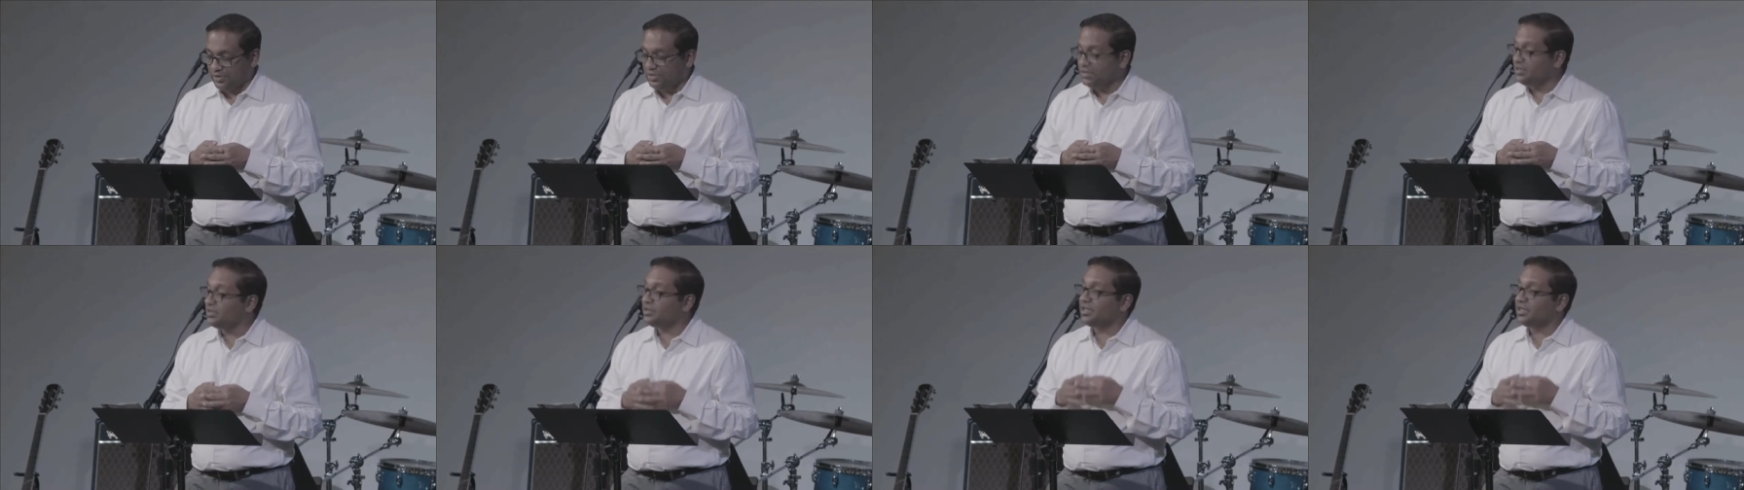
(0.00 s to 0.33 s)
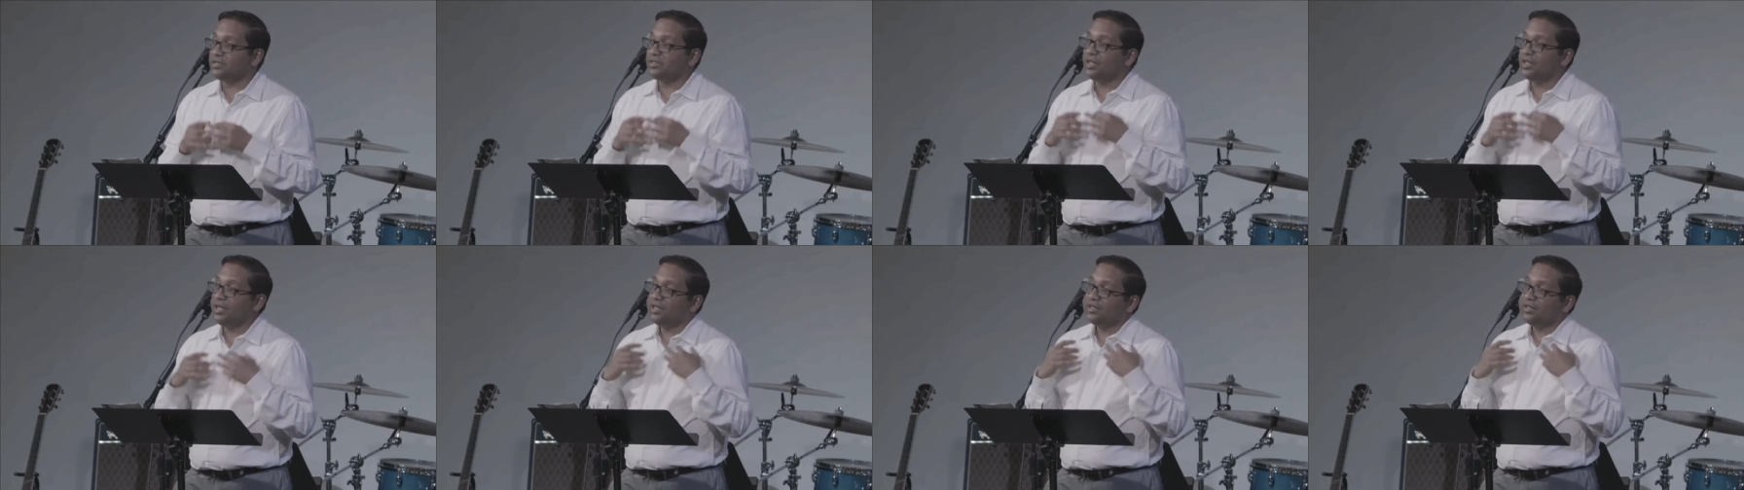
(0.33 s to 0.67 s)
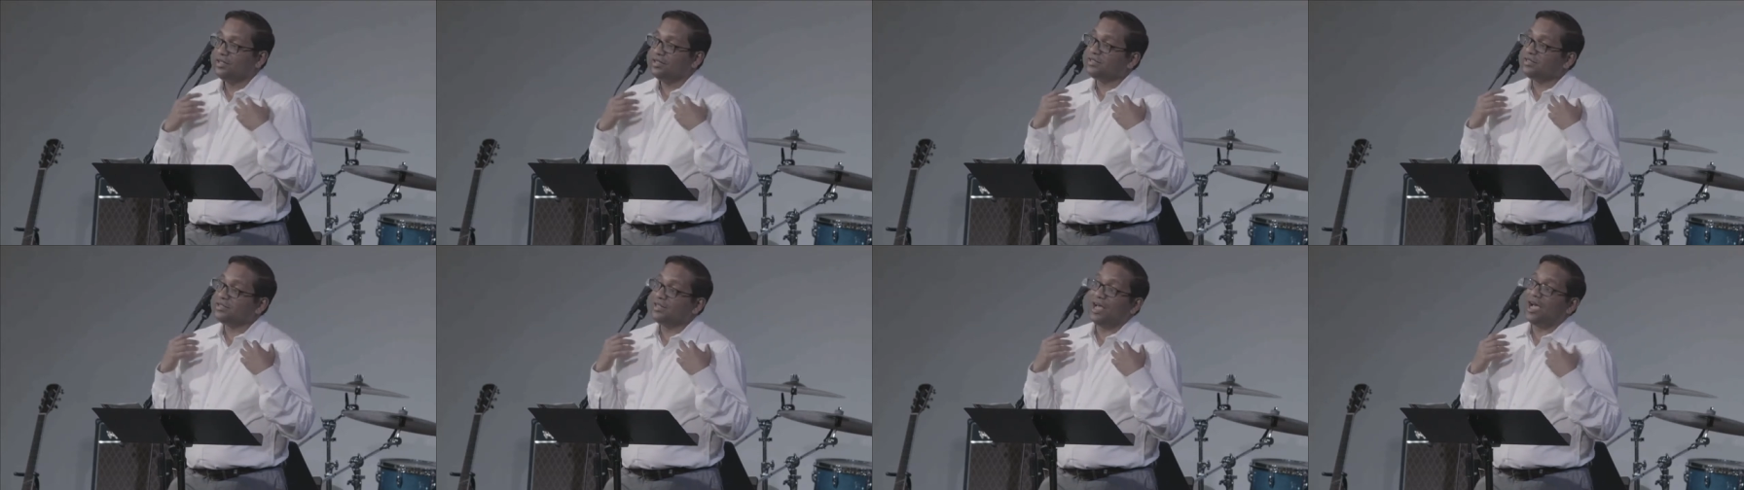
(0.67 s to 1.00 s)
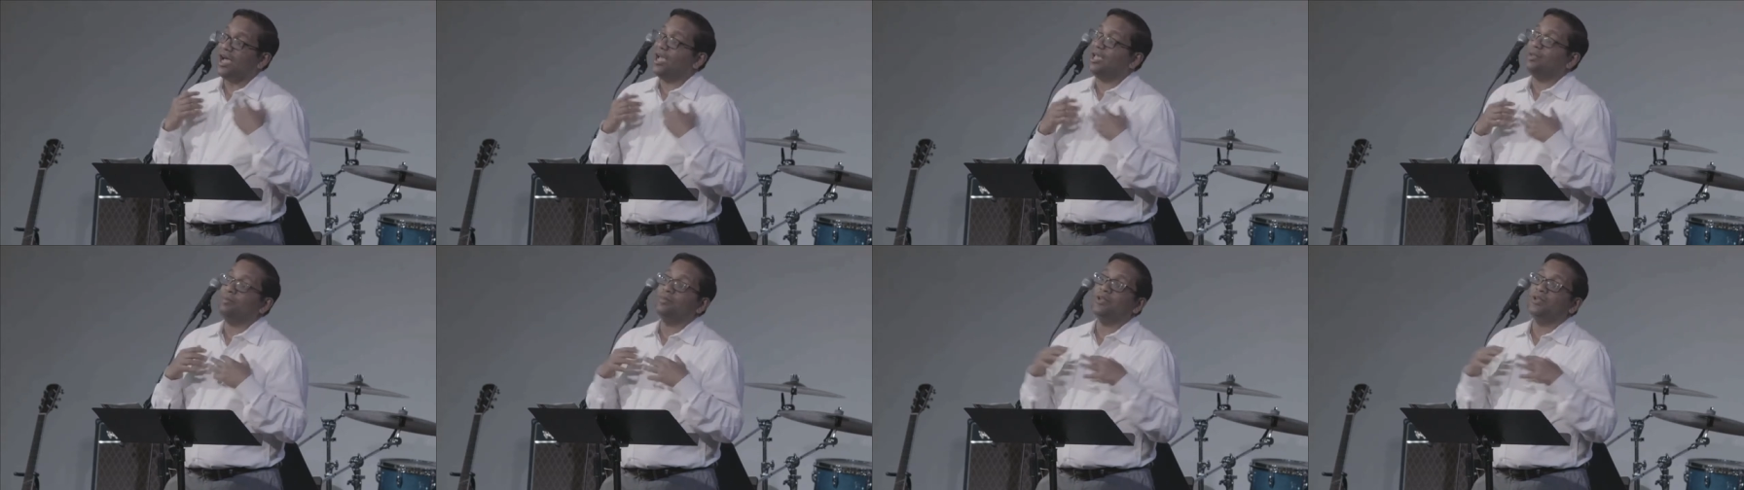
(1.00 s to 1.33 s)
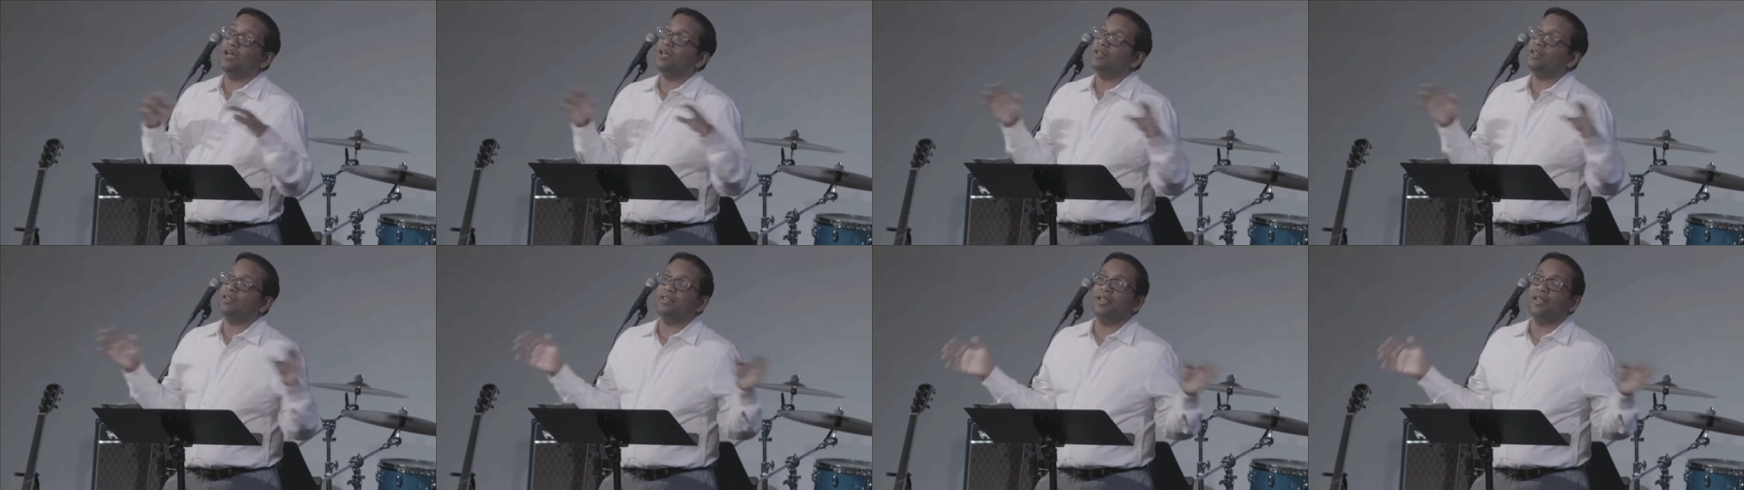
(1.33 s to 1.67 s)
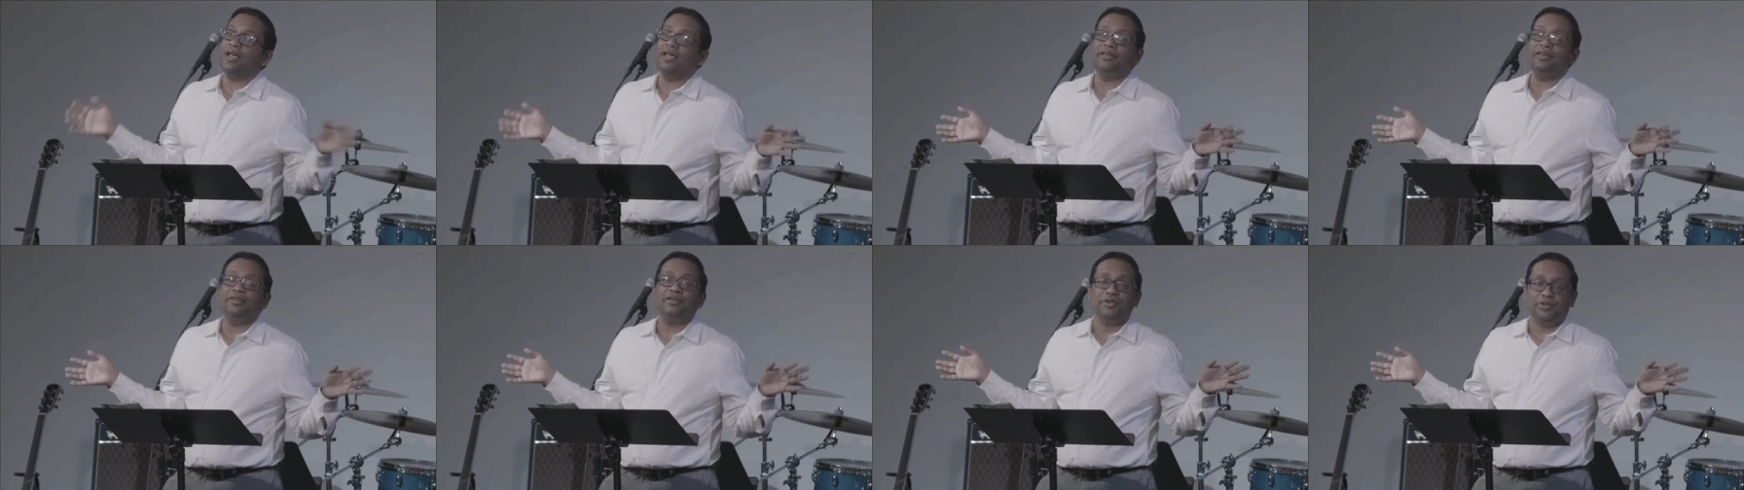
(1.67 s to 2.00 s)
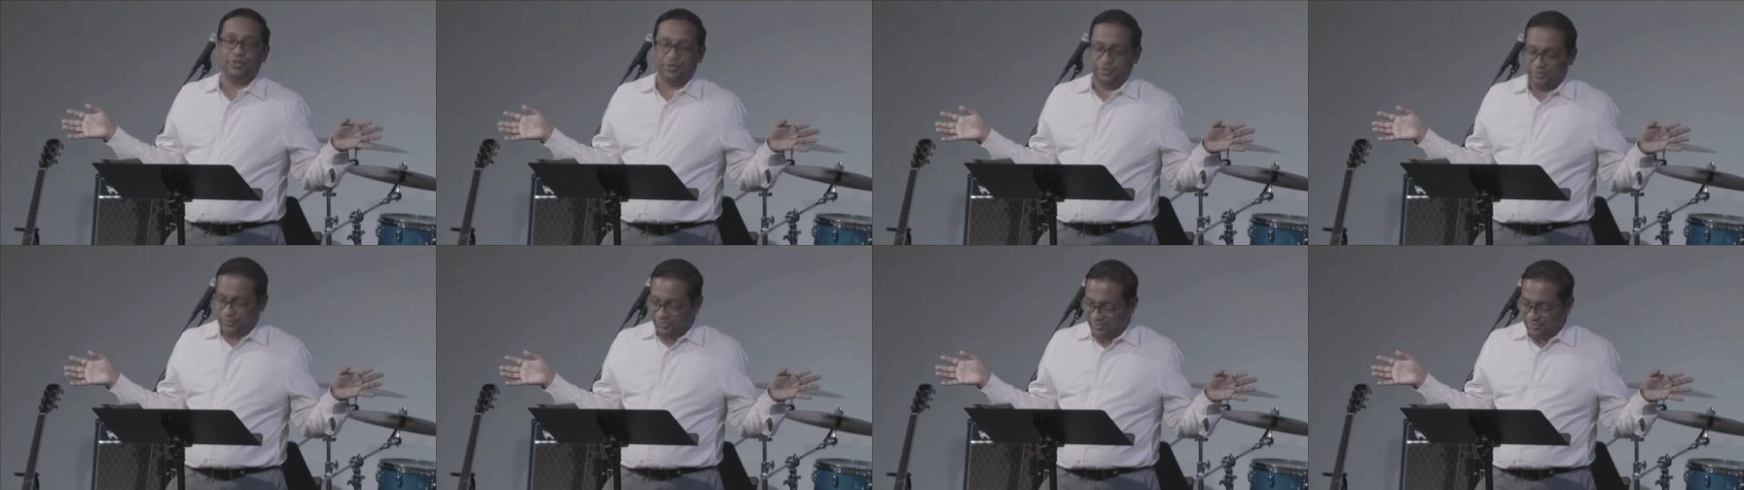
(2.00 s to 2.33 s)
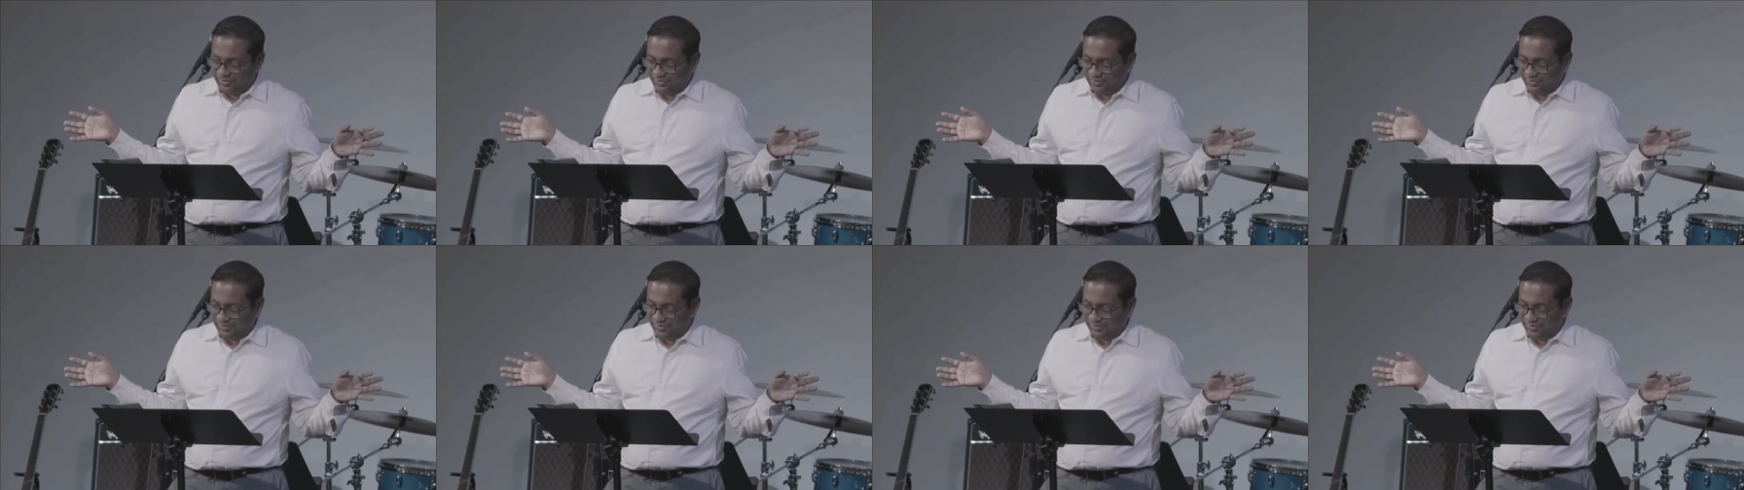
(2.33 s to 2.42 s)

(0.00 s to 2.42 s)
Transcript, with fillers: Jesus says, Listen, I'm not like you.